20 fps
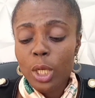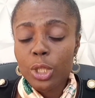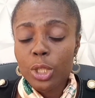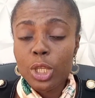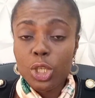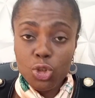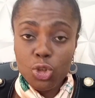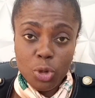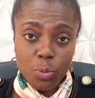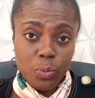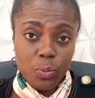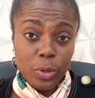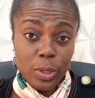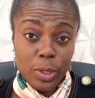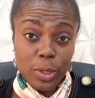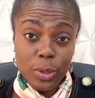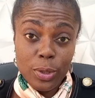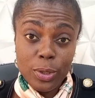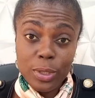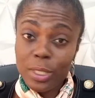
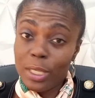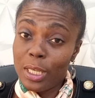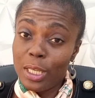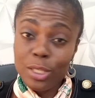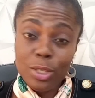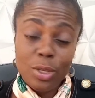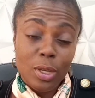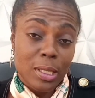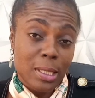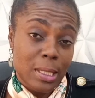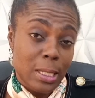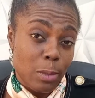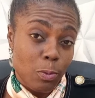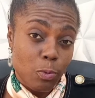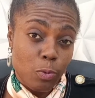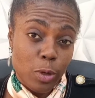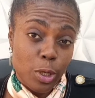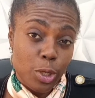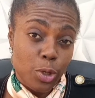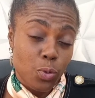distributors is not the
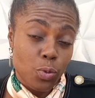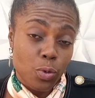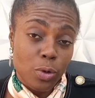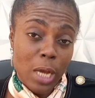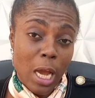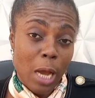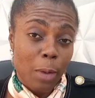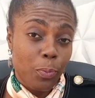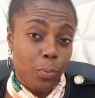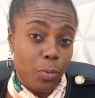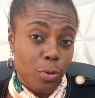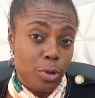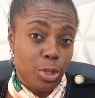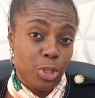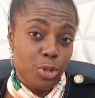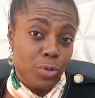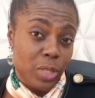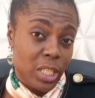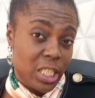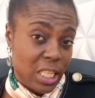same way you would
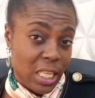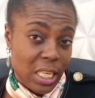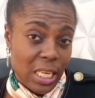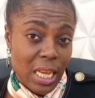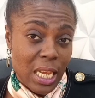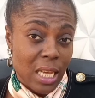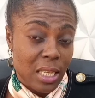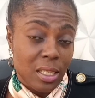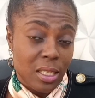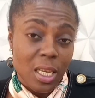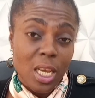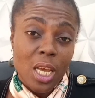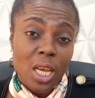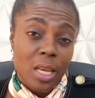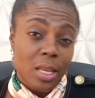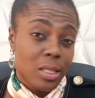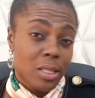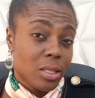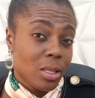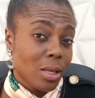approach retailers.
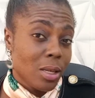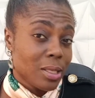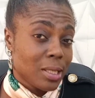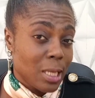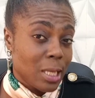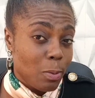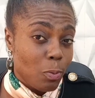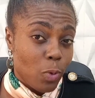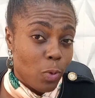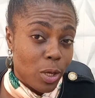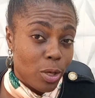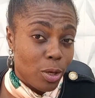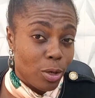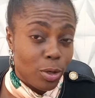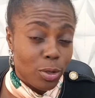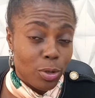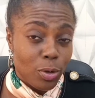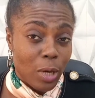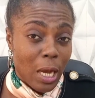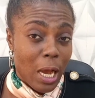It's not the same way you're
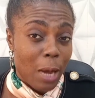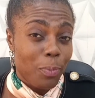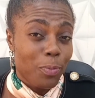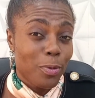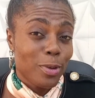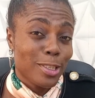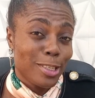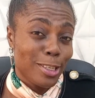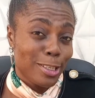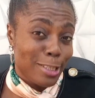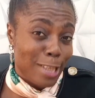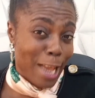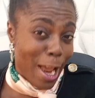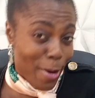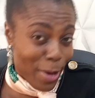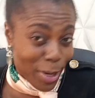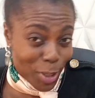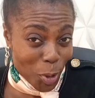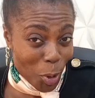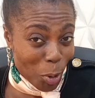going to approach the
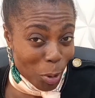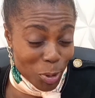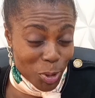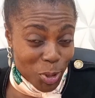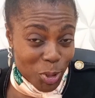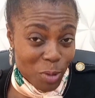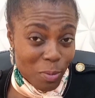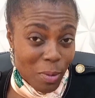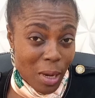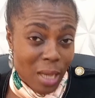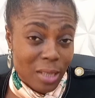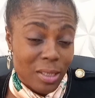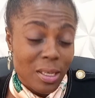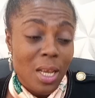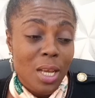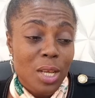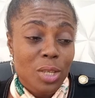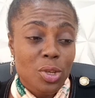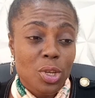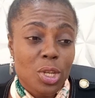direct consumers.
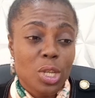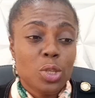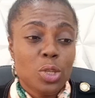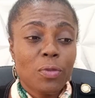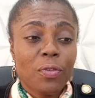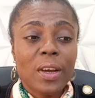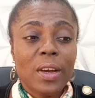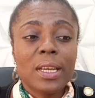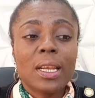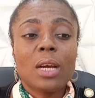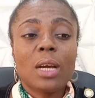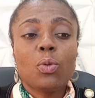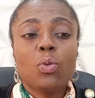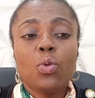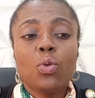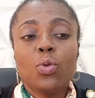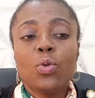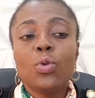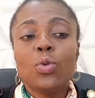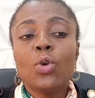So you need to find out
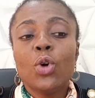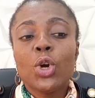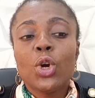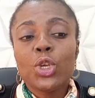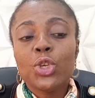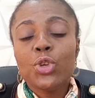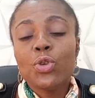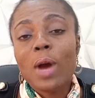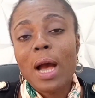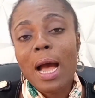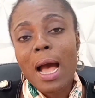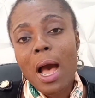who you are